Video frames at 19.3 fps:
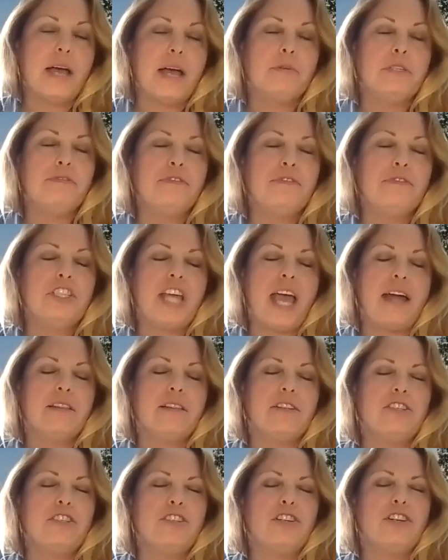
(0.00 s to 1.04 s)
was for
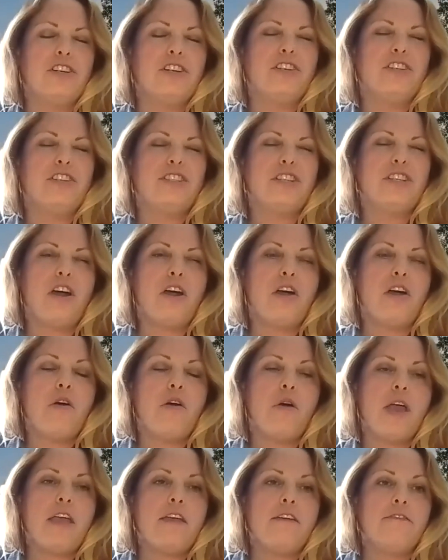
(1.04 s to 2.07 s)
Challenger.
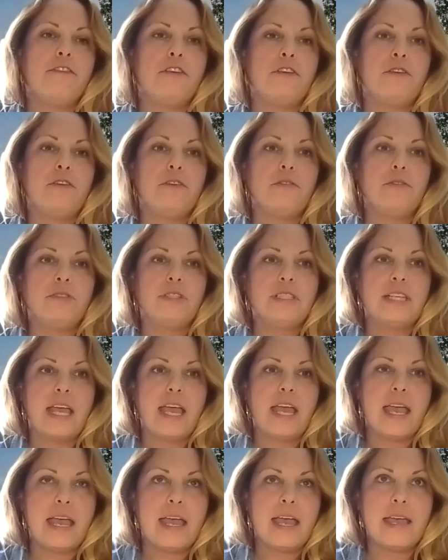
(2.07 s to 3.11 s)
So if you
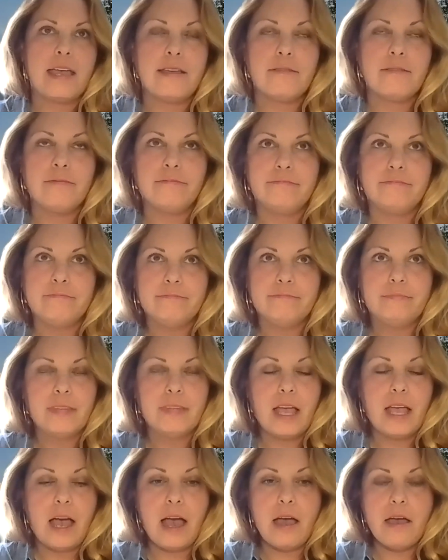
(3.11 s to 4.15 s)
say,
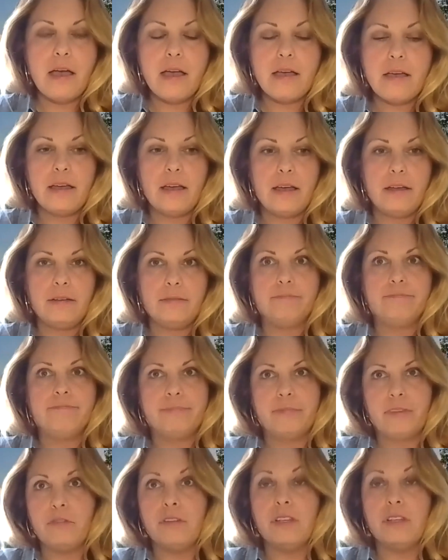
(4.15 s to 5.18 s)
and
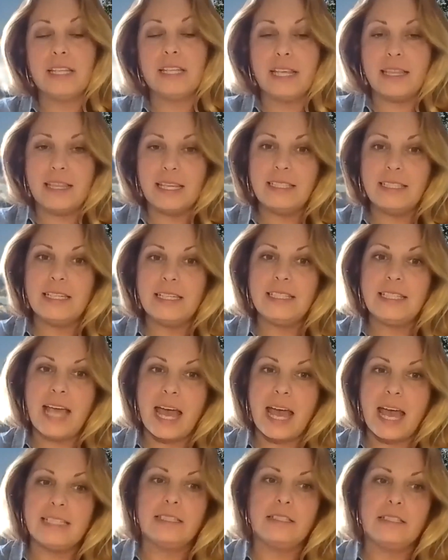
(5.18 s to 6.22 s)
this is
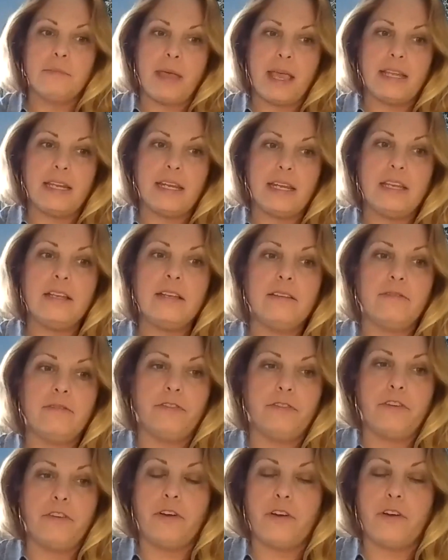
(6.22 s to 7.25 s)
estimated
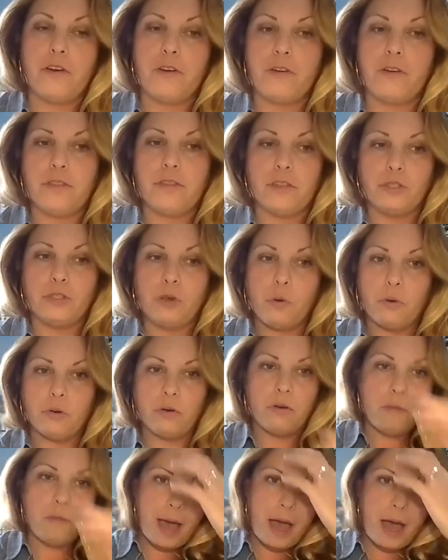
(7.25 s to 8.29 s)
for the
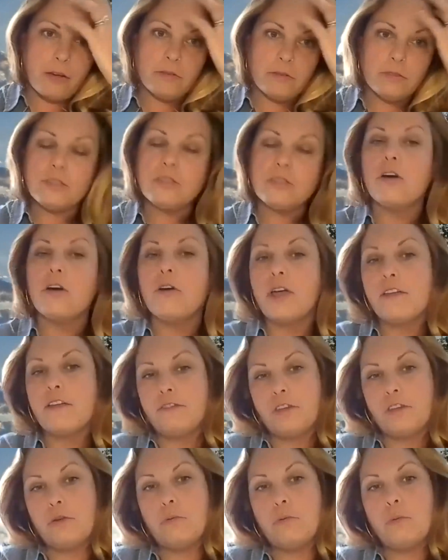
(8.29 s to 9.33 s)
total amount. So
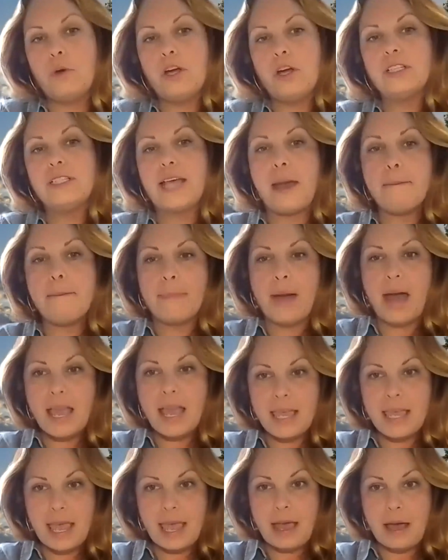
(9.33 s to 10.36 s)
if you worked at my
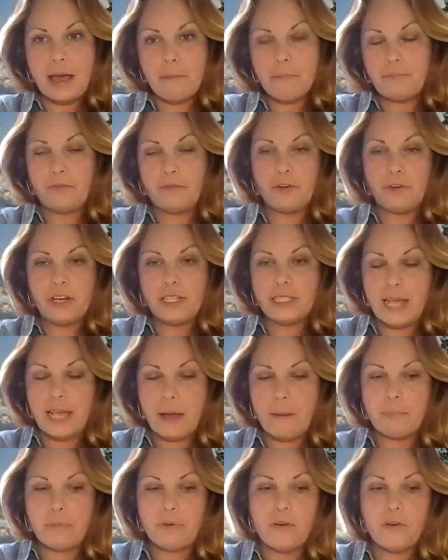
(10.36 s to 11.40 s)
camp, for
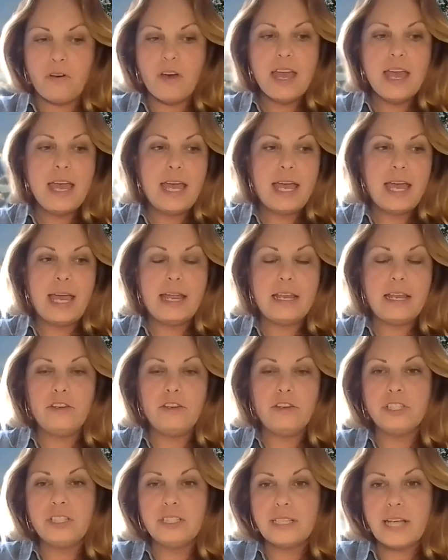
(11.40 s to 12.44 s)
example, and
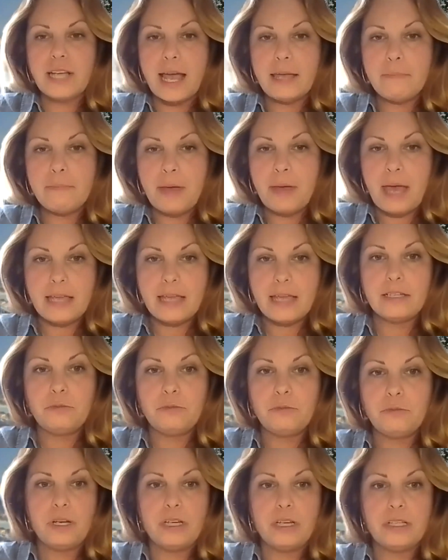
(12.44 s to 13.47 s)
your stipend
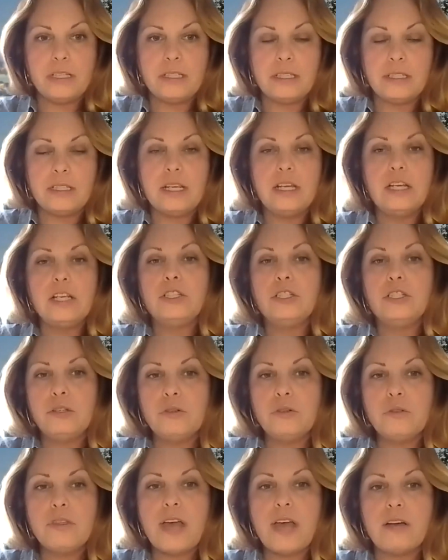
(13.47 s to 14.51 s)
was
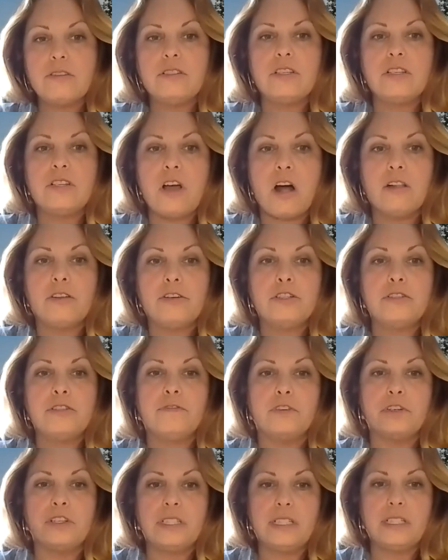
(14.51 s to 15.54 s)
$2,000
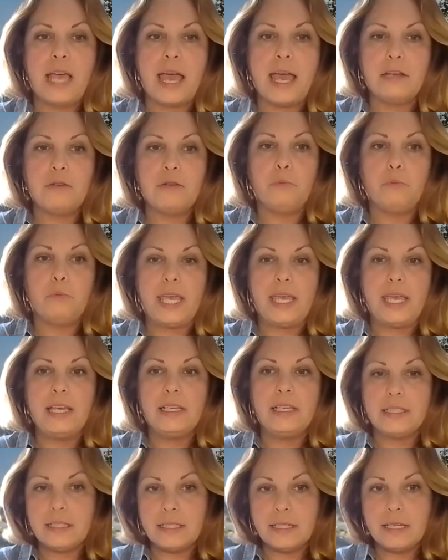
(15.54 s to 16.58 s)
for 10
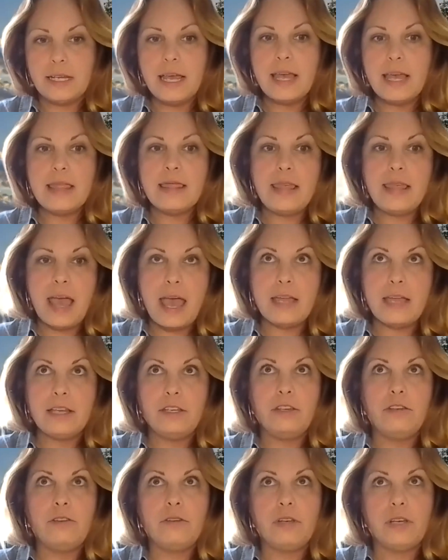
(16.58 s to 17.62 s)
weeks, then
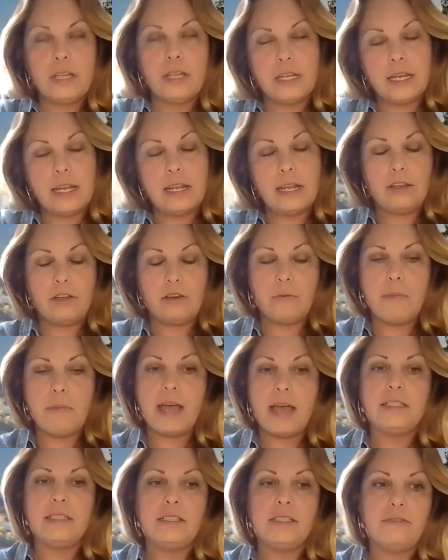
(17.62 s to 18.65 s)
you can, in your
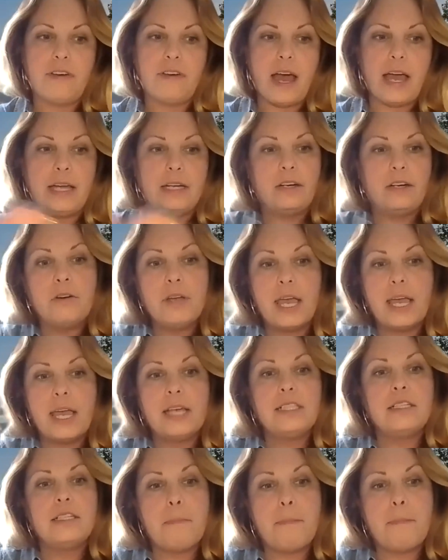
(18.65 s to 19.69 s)
mind, divide, okay,
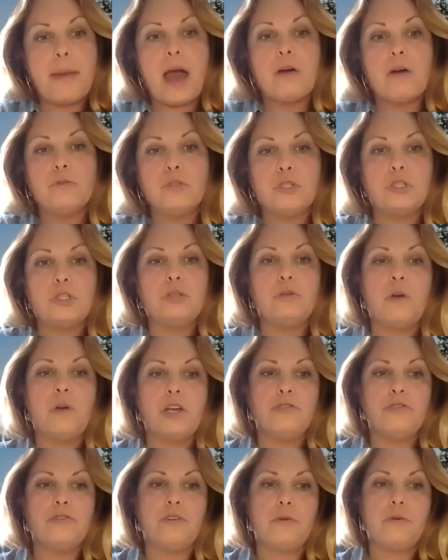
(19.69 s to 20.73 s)
it's about
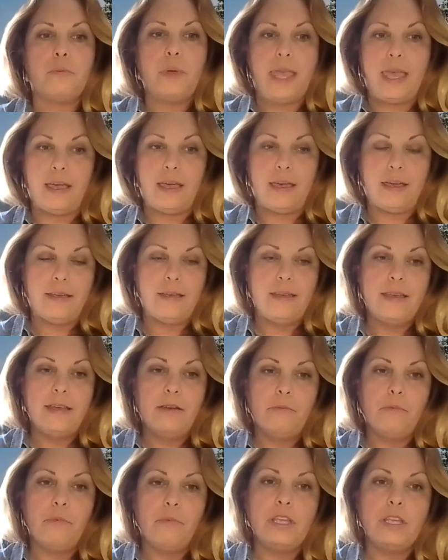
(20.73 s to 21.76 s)
$200 a week.
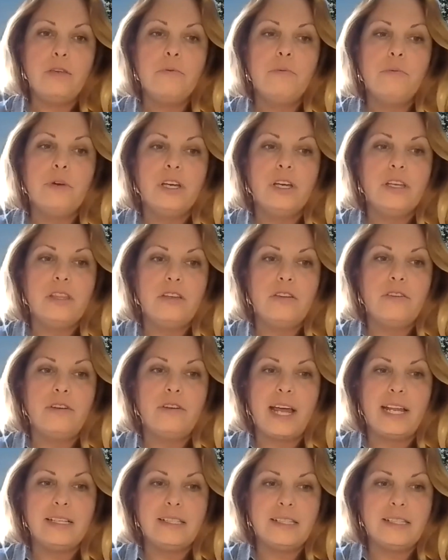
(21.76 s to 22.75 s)
When you work in the United